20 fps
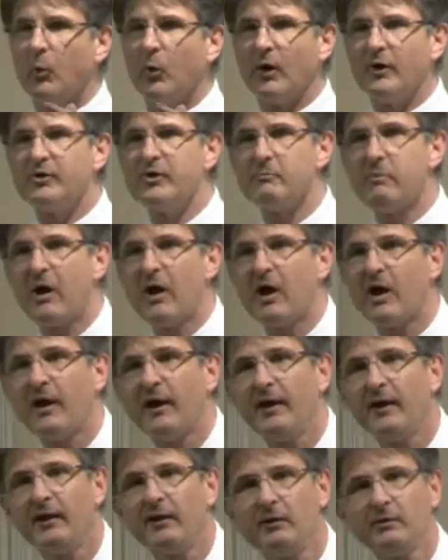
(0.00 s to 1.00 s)
Where you
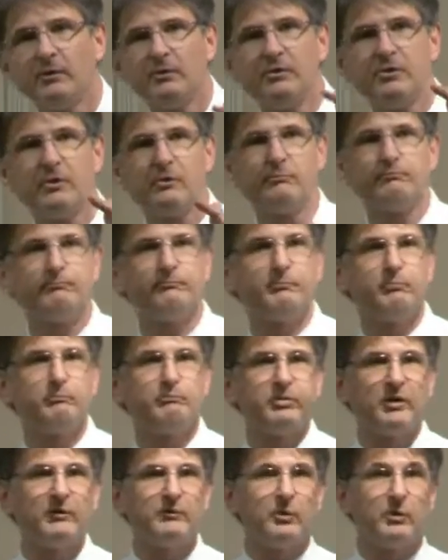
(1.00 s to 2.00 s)
buy,
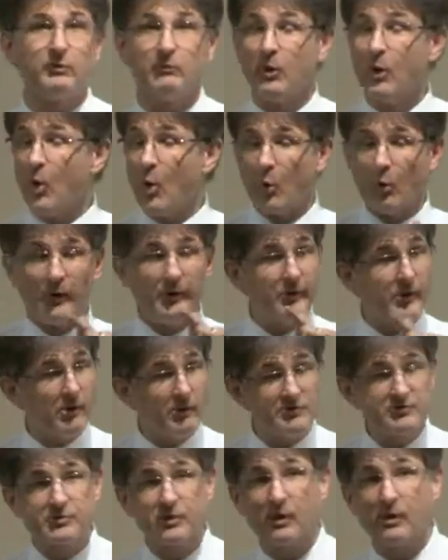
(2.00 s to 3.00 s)
where you
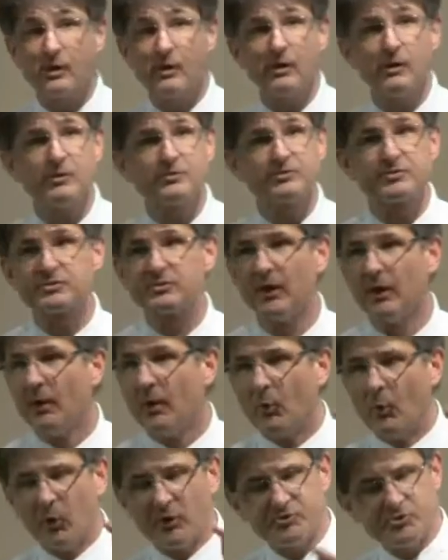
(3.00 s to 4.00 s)
go to church,
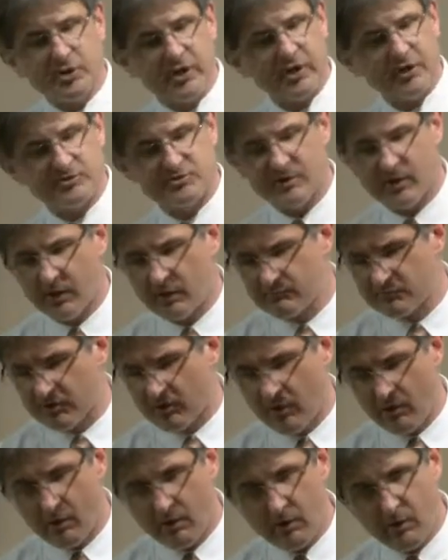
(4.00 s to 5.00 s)
what your kids'
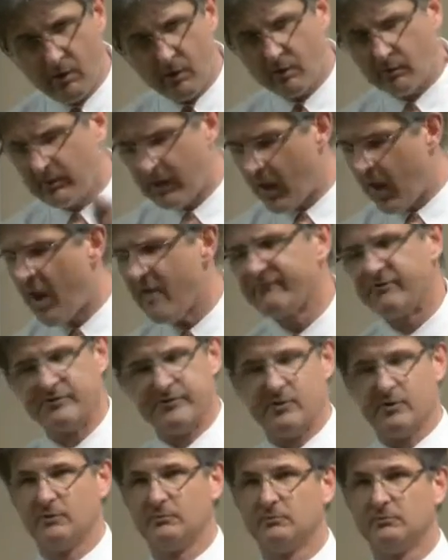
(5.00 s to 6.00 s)
names are,
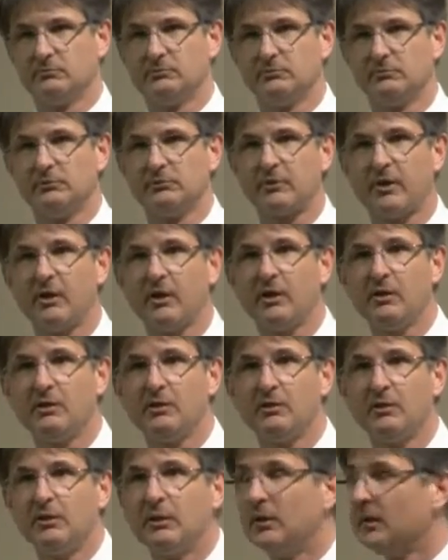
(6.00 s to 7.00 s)
everything,
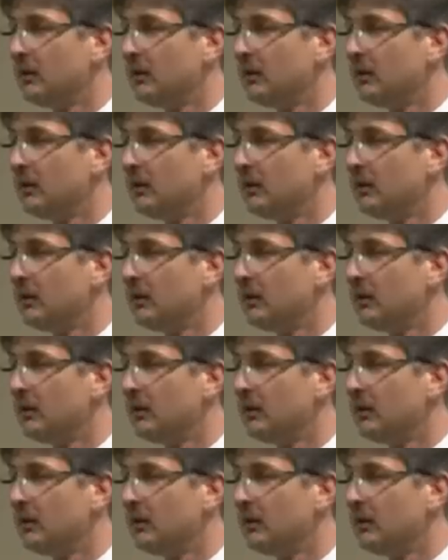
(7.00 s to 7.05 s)
okay?